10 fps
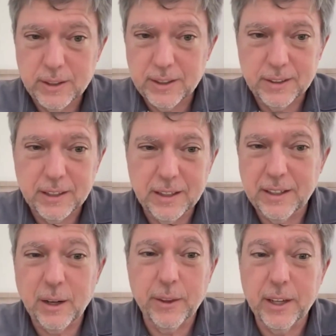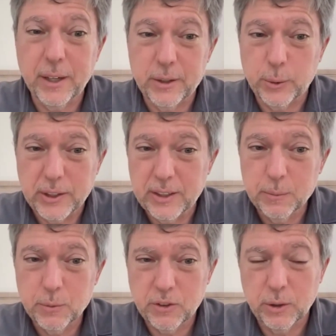and how they interrelate.
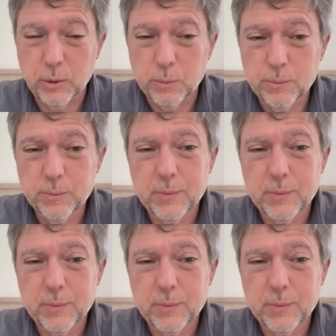So